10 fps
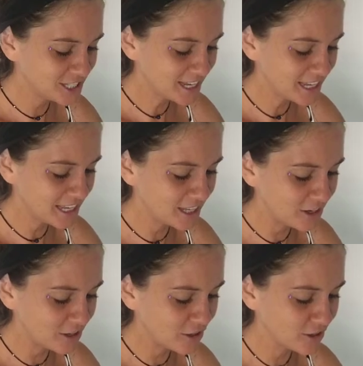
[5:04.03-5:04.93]
checking
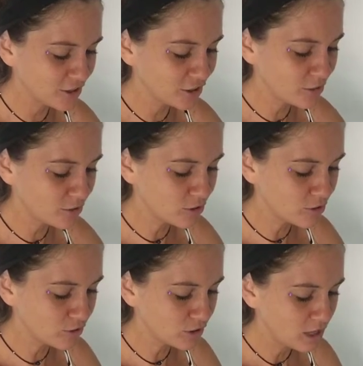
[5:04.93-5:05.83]
your
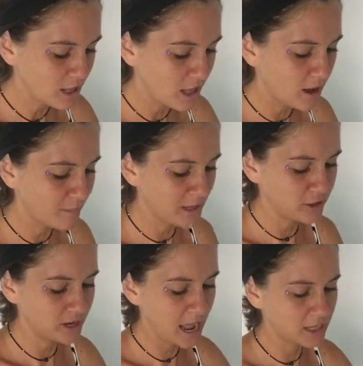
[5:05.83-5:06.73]
local
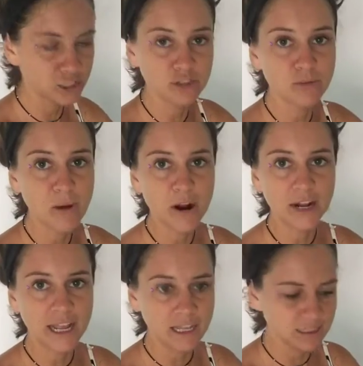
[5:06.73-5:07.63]
international
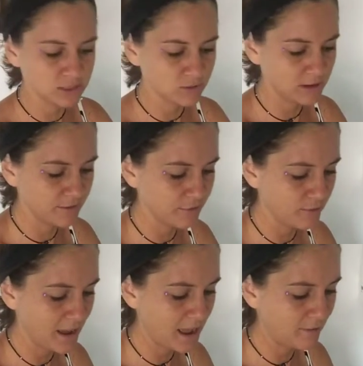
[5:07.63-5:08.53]
market, or if
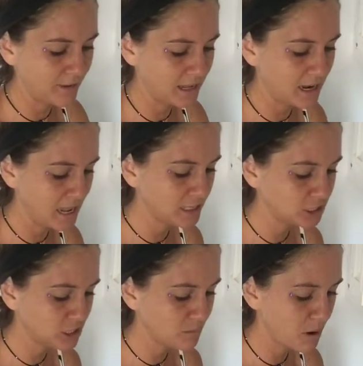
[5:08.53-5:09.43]
you have an
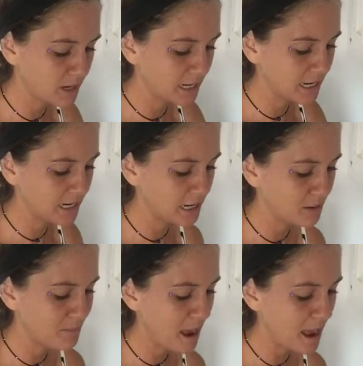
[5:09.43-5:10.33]
Asian market
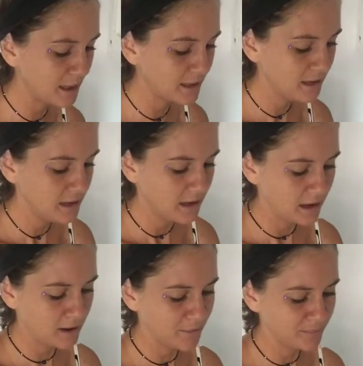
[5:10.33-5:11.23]
nearby,
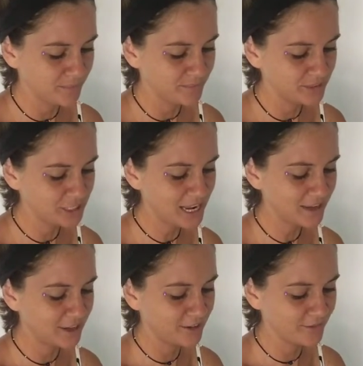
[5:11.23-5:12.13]

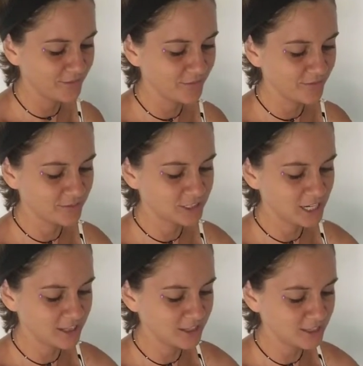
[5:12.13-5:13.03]
check
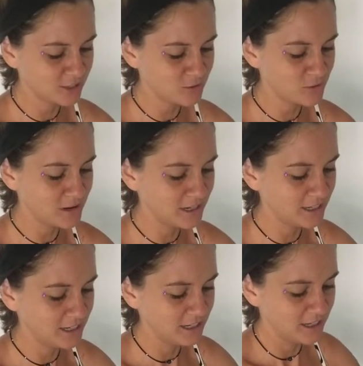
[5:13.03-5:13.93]
the
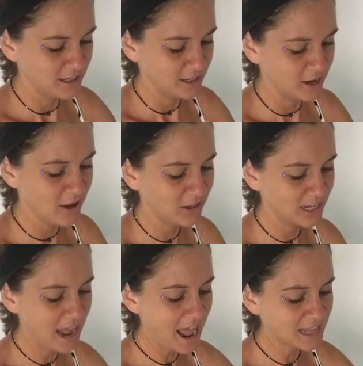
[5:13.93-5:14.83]
store, call
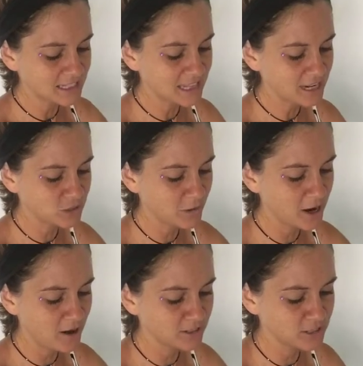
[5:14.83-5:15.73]
and ask. That's
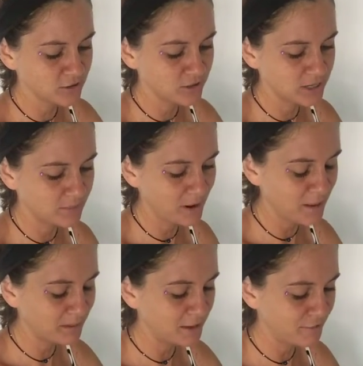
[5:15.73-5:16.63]
where also you could
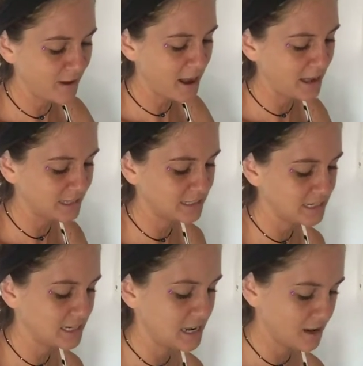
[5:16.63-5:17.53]
probably find